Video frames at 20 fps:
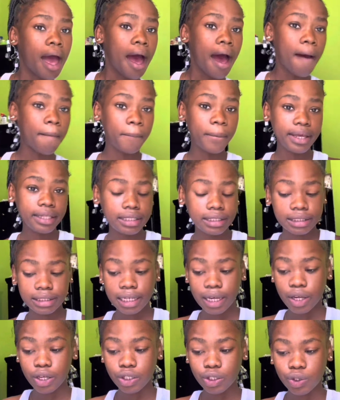I'm going to
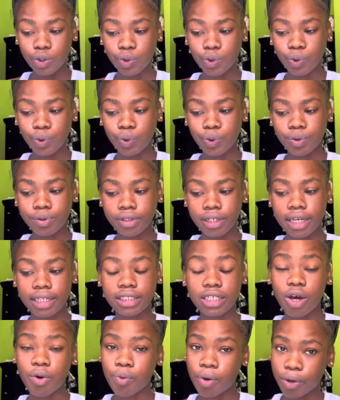tell you,
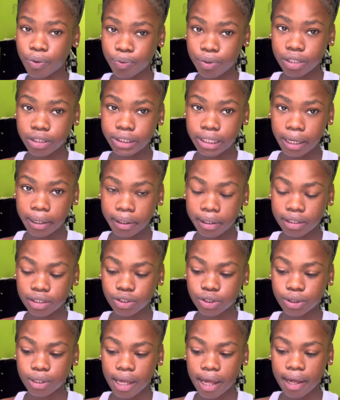it's a one-week
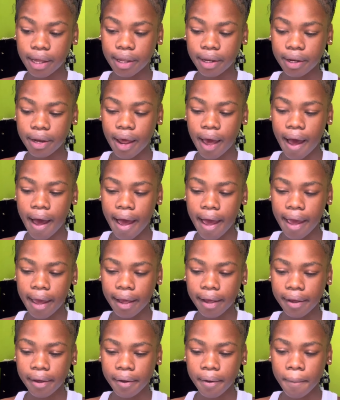challenge that
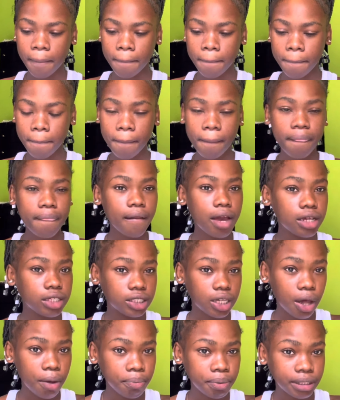I
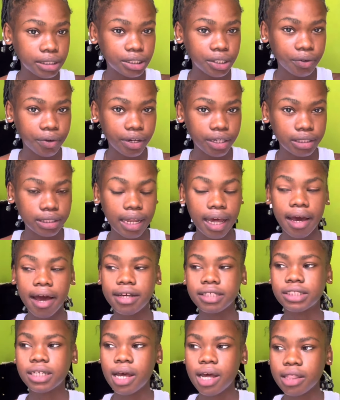saw on Pinterest. Like,
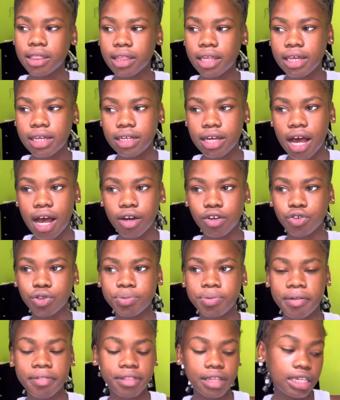I saw a
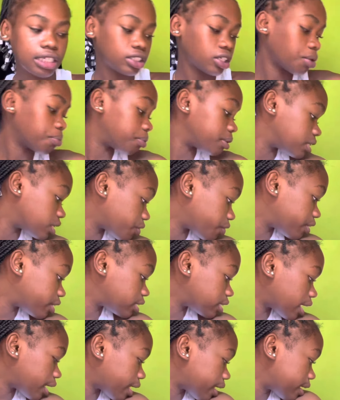group of things on
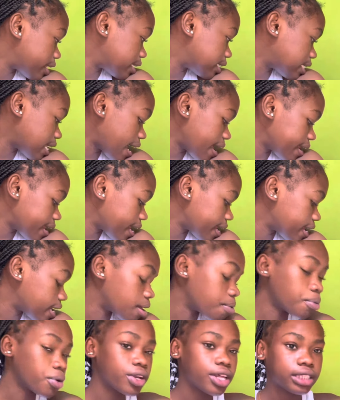Pinterest, and I decided that
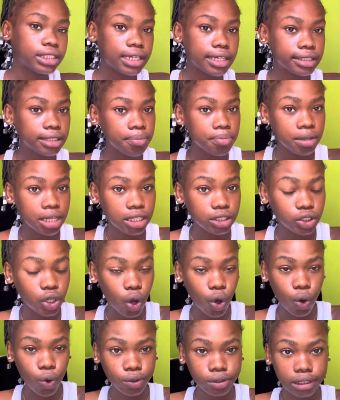I'm going to take some things
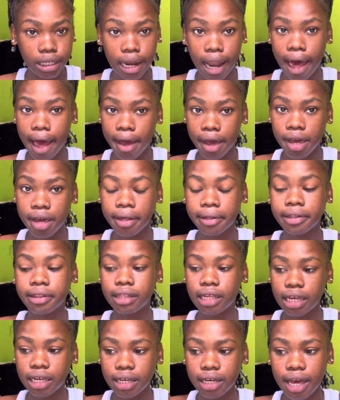out that I
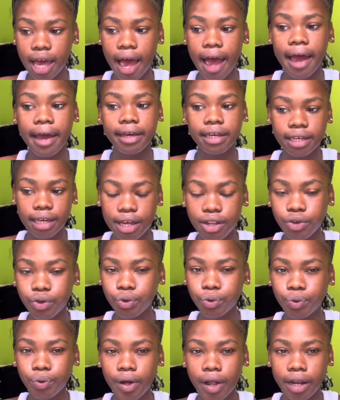think I can
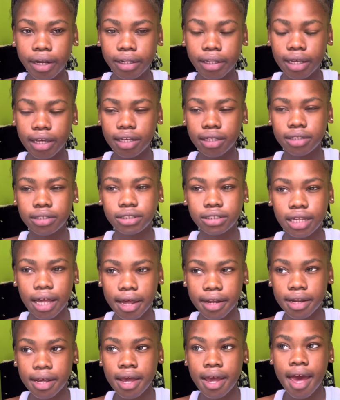do and things
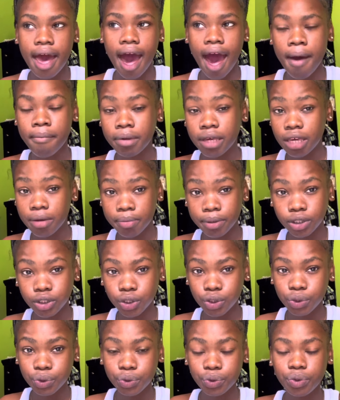that I'm able
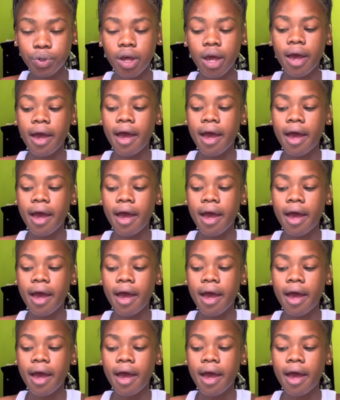to do,